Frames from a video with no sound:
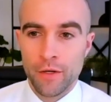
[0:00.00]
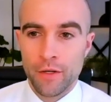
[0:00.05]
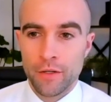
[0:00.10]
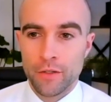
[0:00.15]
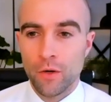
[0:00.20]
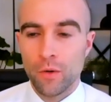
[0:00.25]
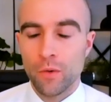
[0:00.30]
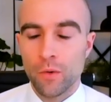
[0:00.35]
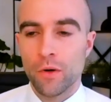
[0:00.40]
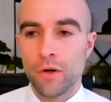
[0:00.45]

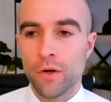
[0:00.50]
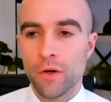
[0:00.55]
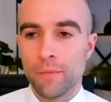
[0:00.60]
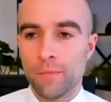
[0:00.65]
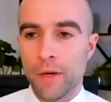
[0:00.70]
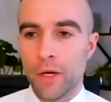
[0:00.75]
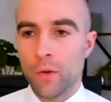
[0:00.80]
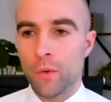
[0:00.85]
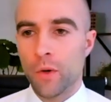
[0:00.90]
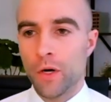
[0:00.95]
so uh,
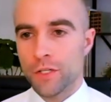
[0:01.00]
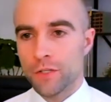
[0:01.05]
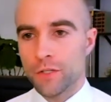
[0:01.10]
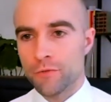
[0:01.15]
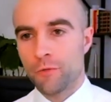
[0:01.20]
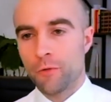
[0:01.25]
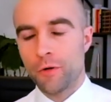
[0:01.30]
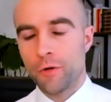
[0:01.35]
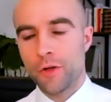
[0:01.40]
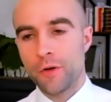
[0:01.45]
my question
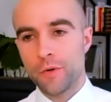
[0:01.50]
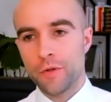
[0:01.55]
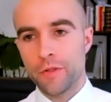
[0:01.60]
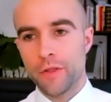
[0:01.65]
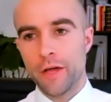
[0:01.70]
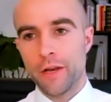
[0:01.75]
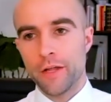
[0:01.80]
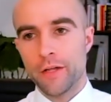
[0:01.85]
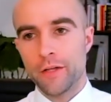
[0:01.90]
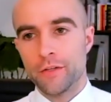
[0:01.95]
for you
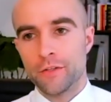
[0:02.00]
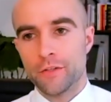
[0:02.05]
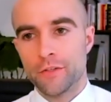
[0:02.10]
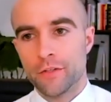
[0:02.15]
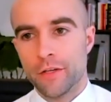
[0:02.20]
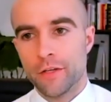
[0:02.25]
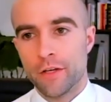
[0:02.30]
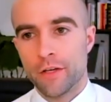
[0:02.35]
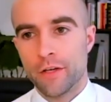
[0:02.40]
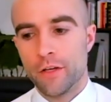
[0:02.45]
then
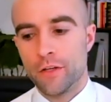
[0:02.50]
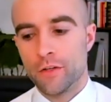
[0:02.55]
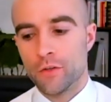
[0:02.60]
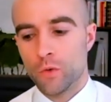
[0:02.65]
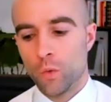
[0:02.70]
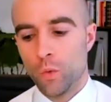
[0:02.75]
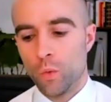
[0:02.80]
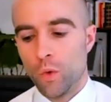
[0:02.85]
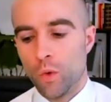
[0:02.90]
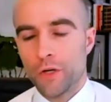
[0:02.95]
is
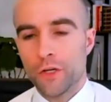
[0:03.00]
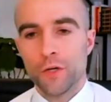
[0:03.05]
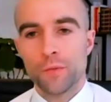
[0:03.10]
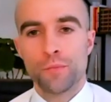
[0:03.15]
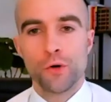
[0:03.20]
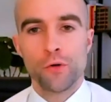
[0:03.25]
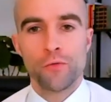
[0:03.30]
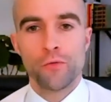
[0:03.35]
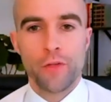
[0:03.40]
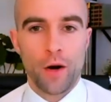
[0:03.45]
is what
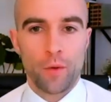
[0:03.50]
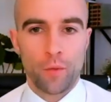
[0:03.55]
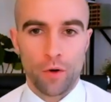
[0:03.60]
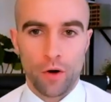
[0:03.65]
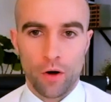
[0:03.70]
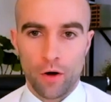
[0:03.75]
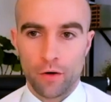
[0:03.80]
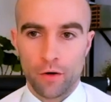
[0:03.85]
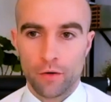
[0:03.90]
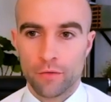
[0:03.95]
could prove that
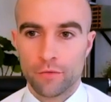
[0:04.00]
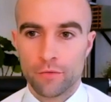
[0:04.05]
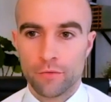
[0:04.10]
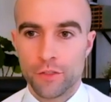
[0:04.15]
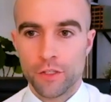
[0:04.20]
wrong?